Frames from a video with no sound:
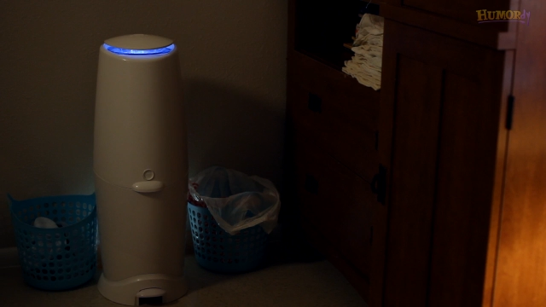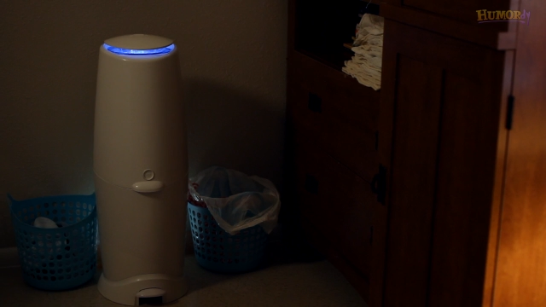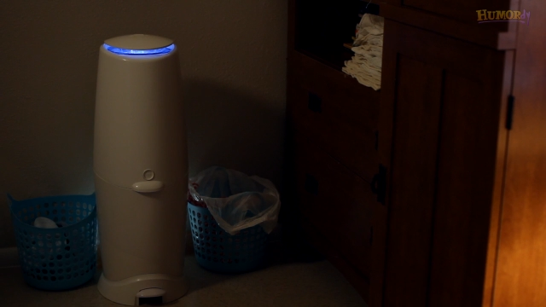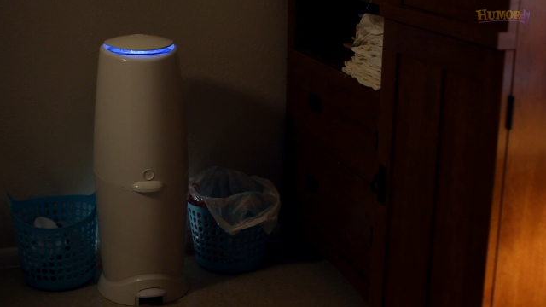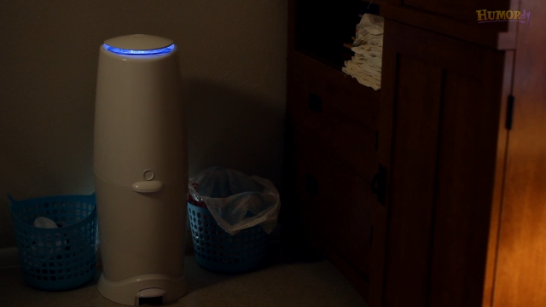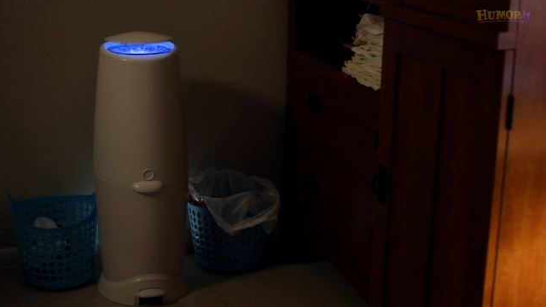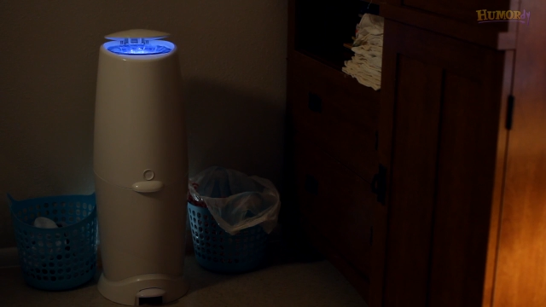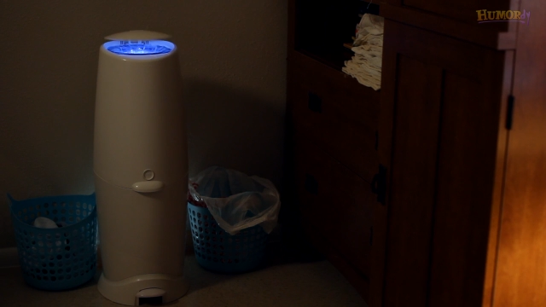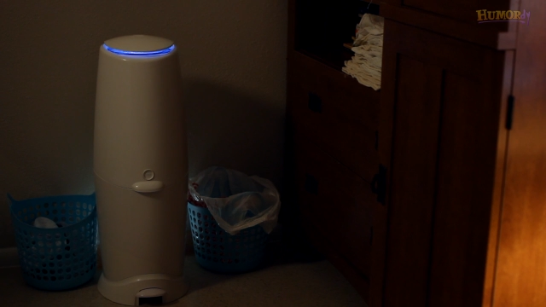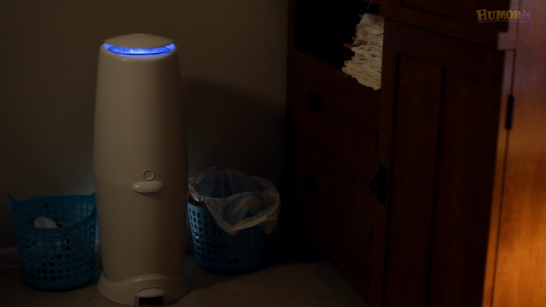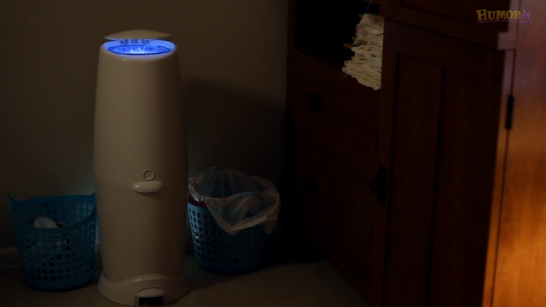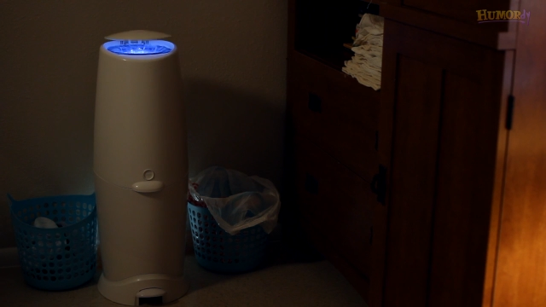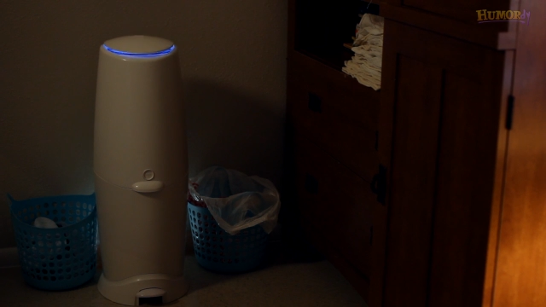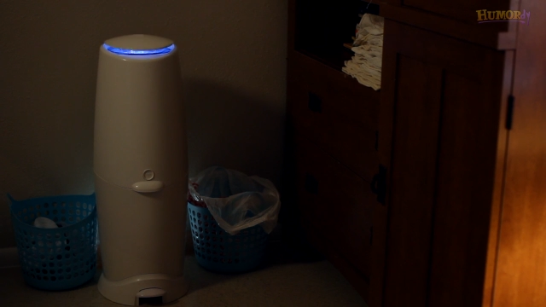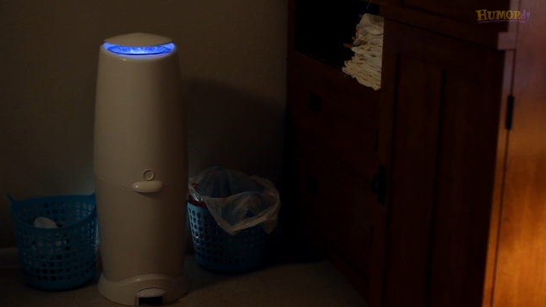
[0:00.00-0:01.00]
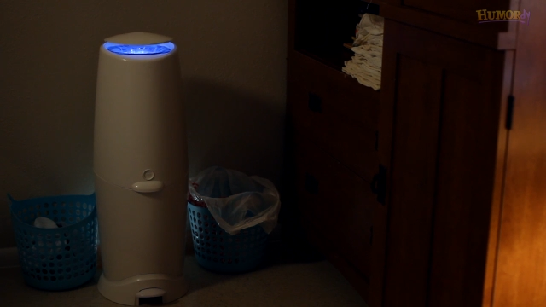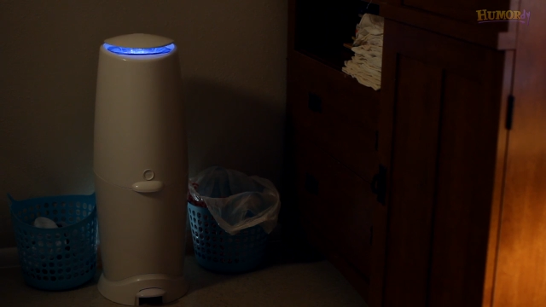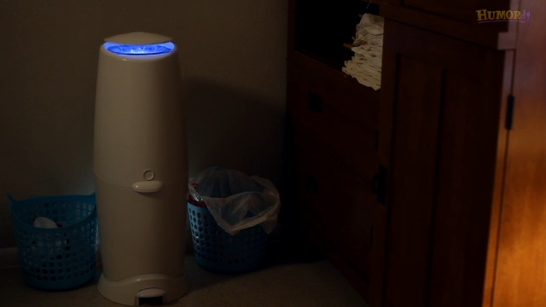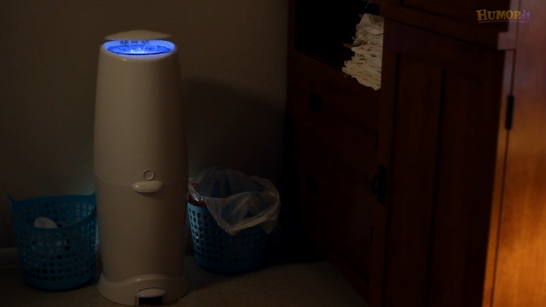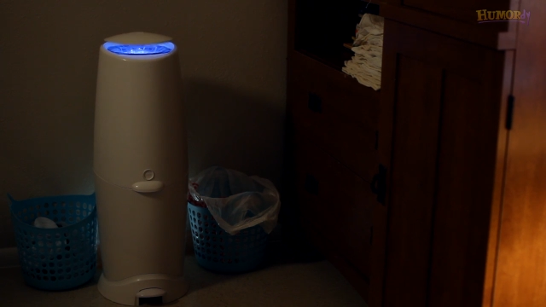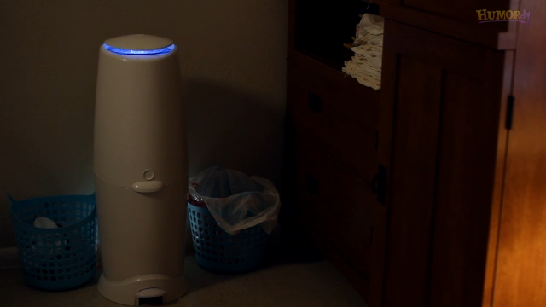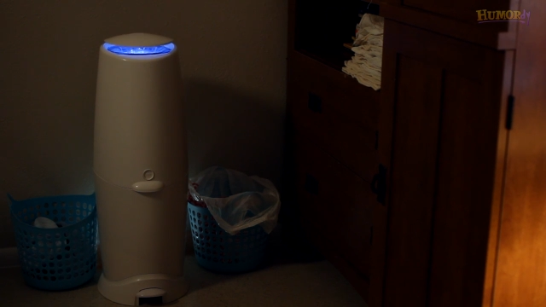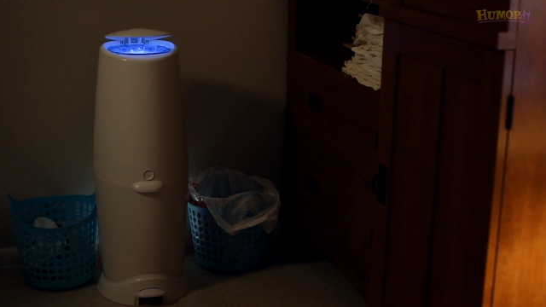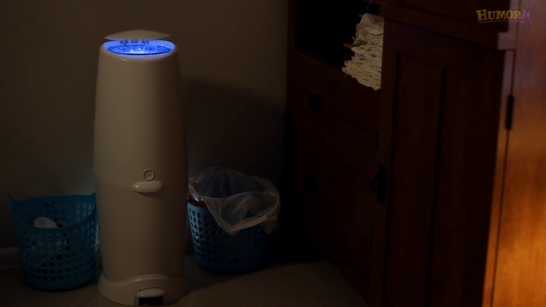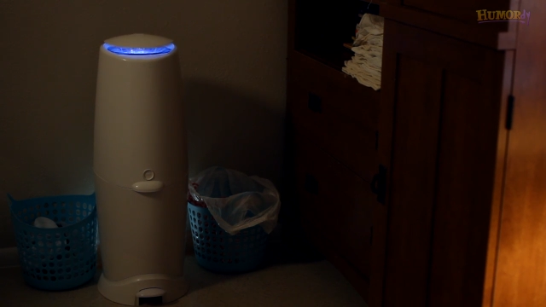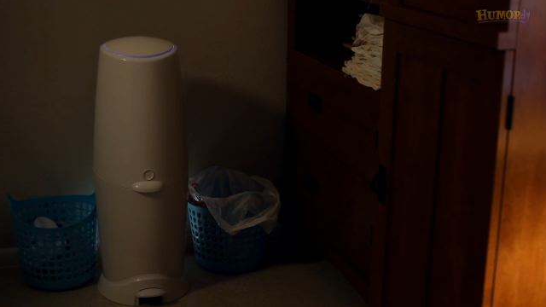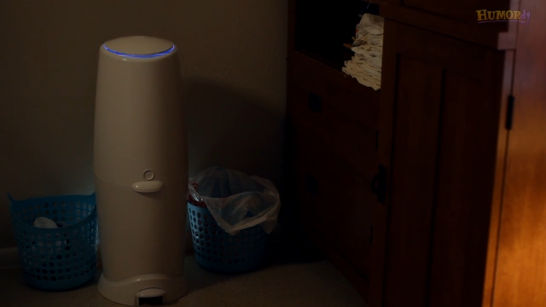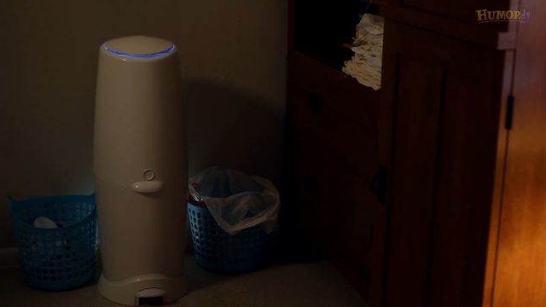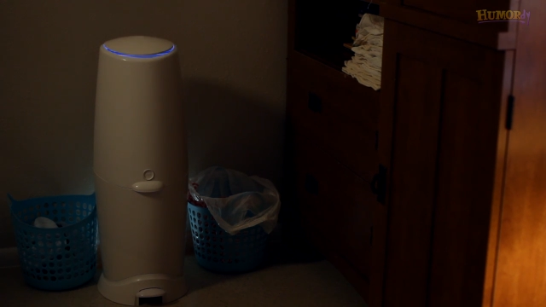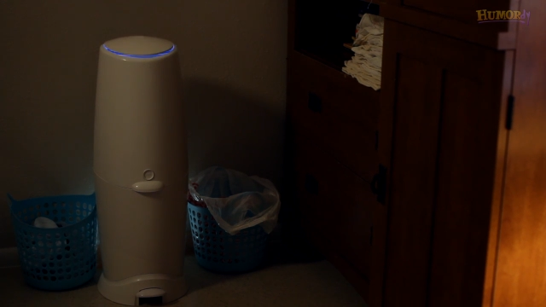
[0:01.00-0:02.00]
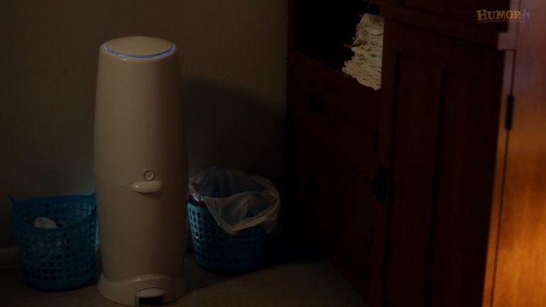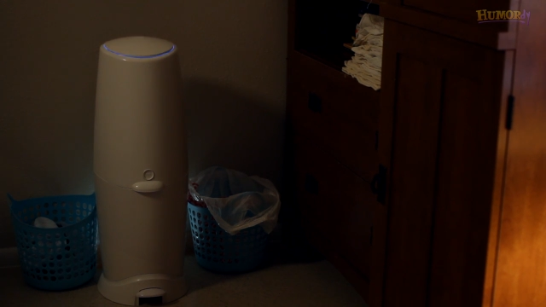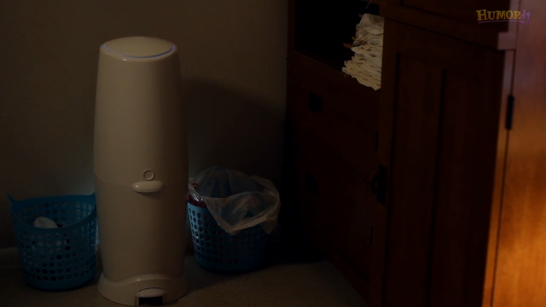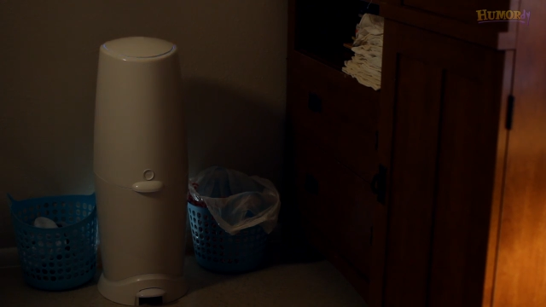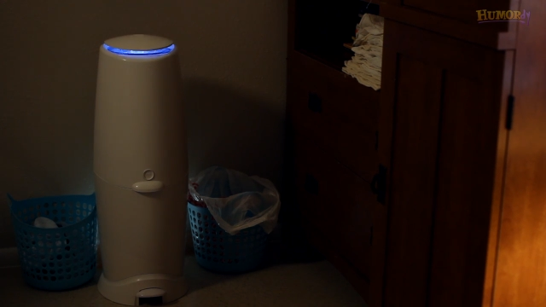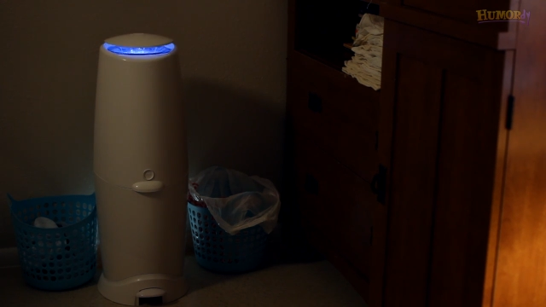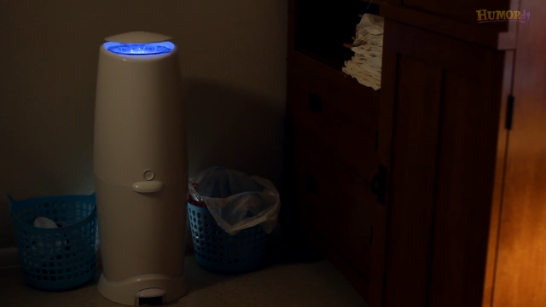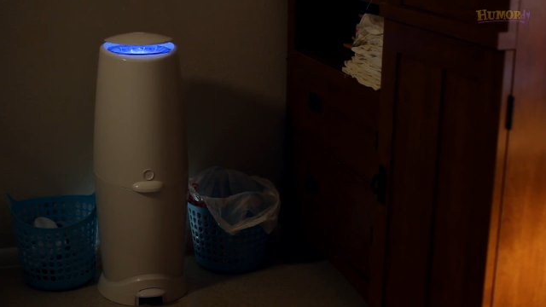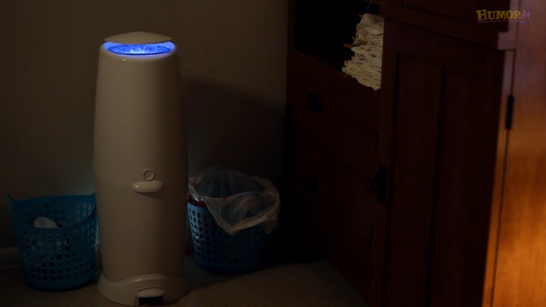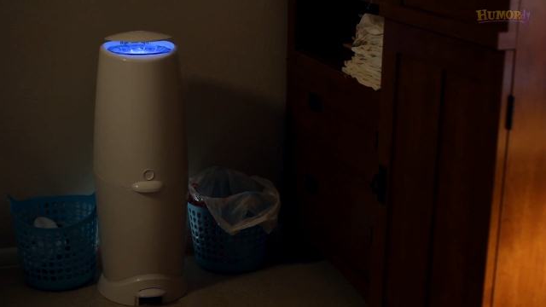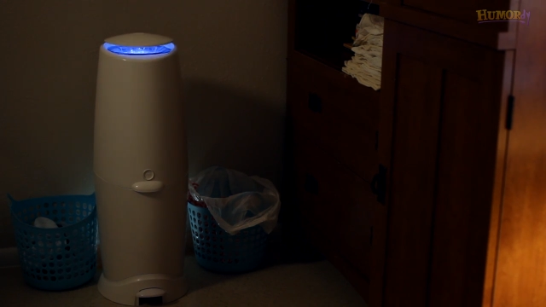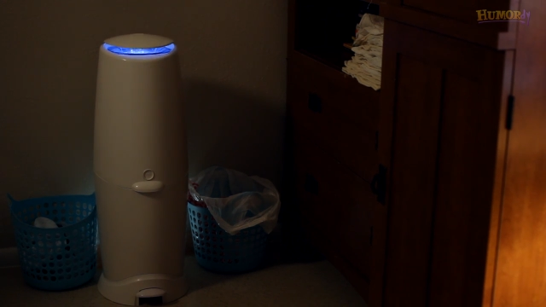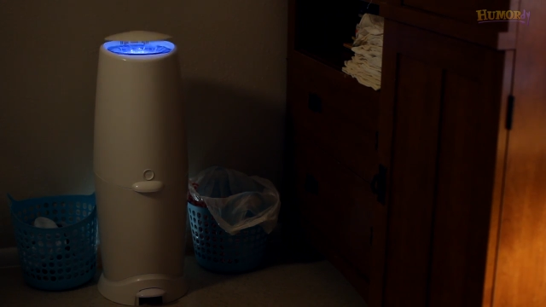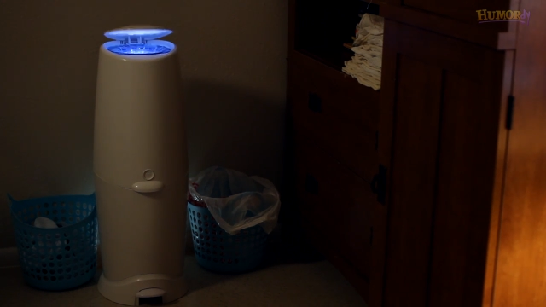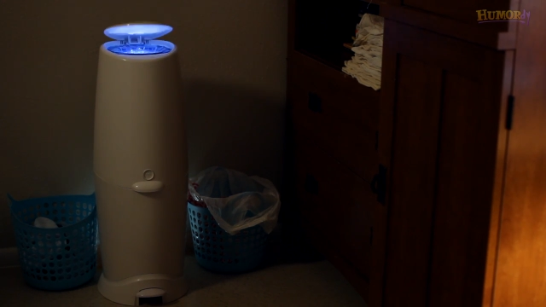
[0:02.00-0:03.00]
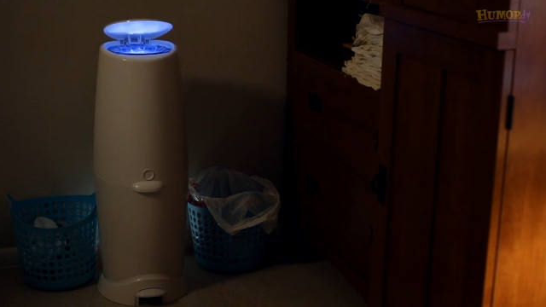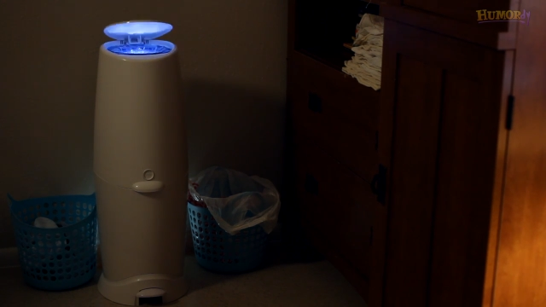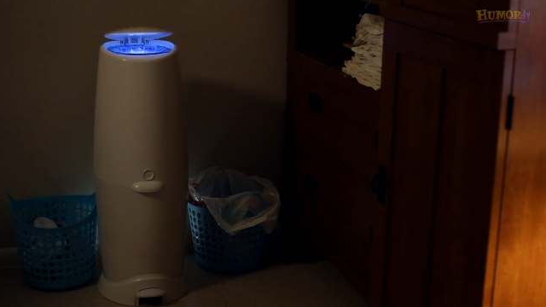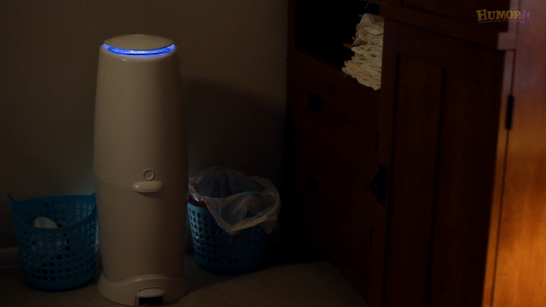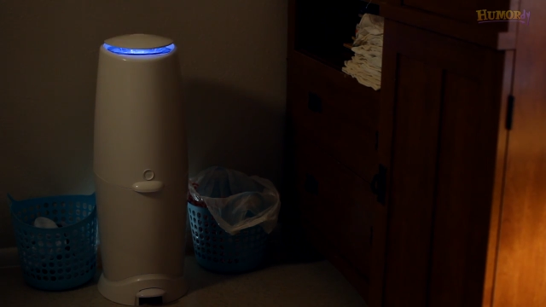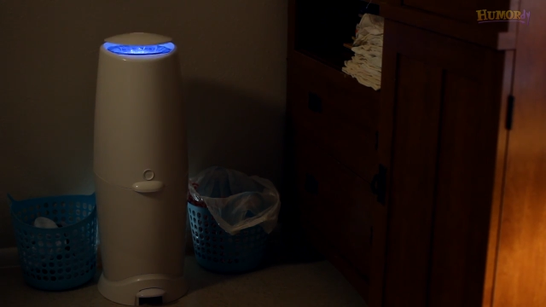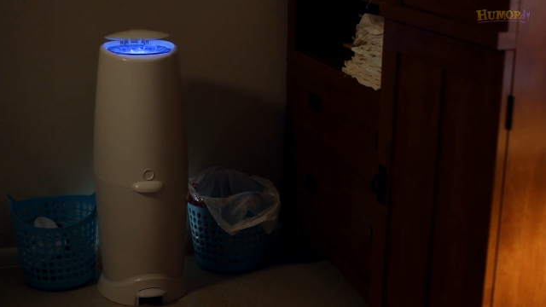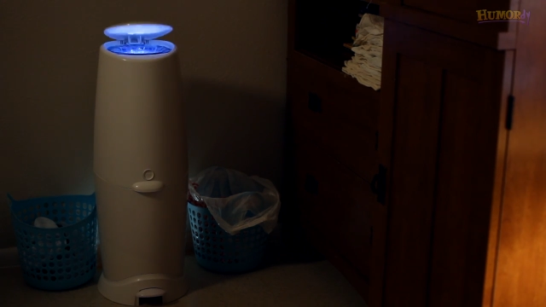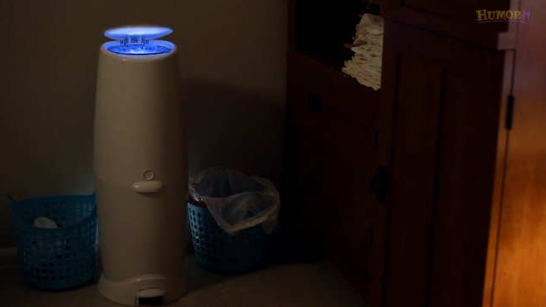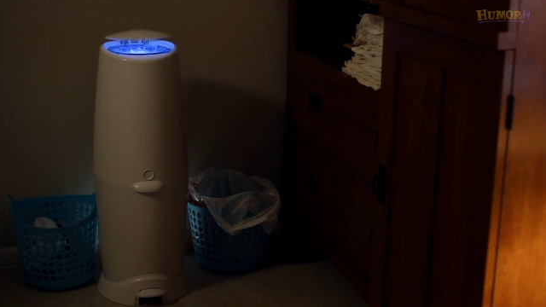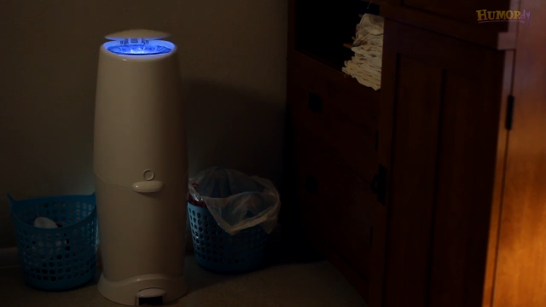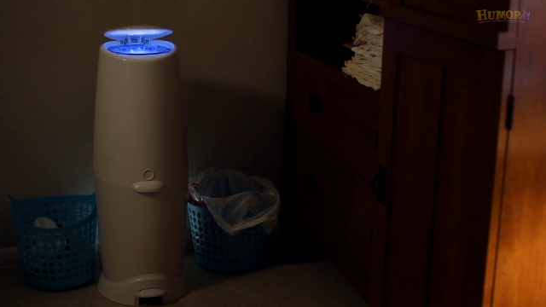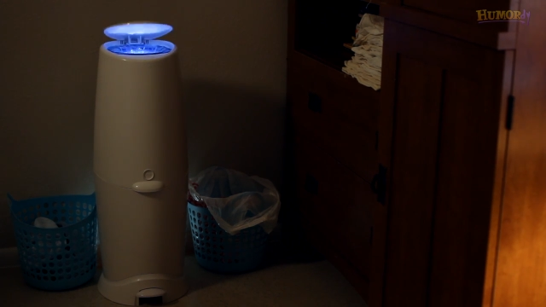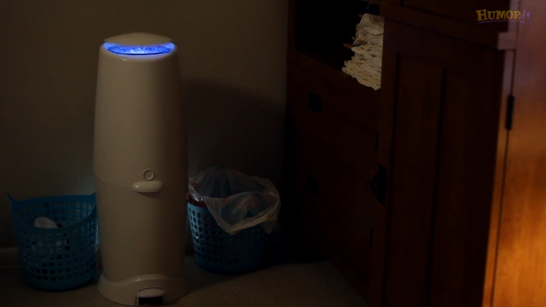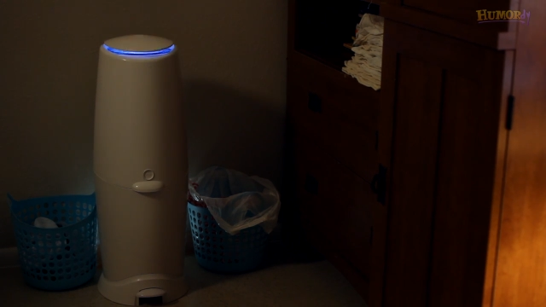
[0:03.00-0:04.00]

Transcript: [unreadable: no face in view]